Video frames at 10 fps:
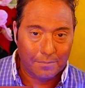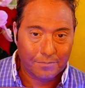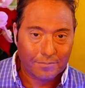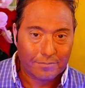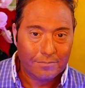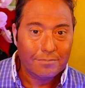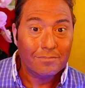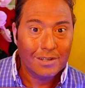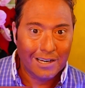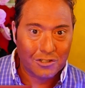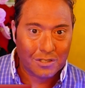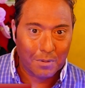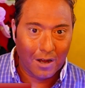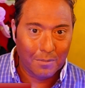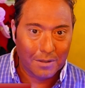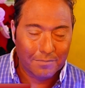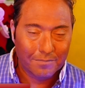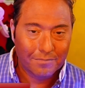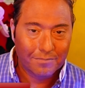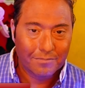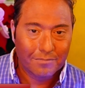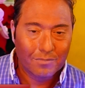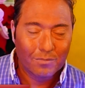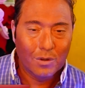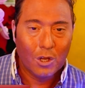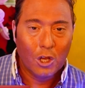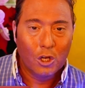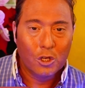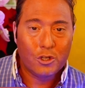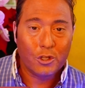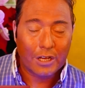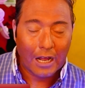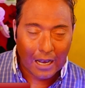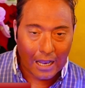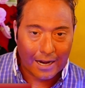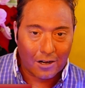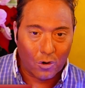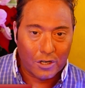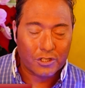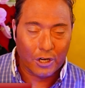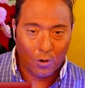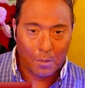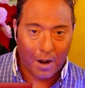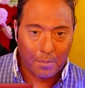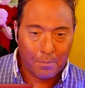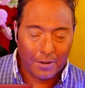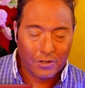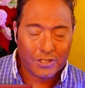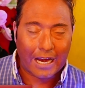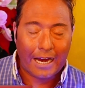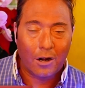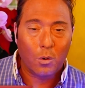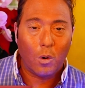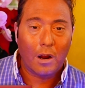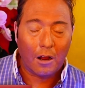up. Here's the problem. Do the landlords that own apartment buildings care